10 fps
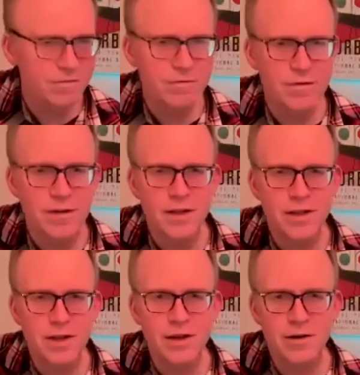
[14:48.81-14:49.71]

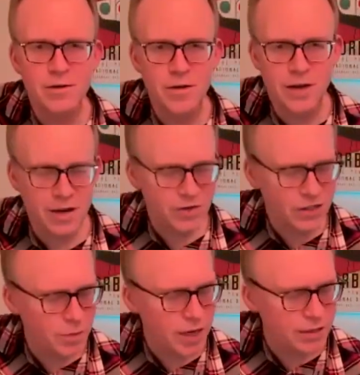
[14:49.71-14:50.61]
that they're kind of
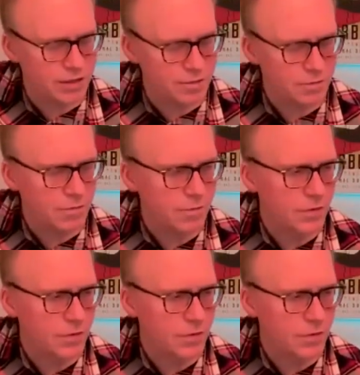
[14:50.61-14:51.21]
expecting. So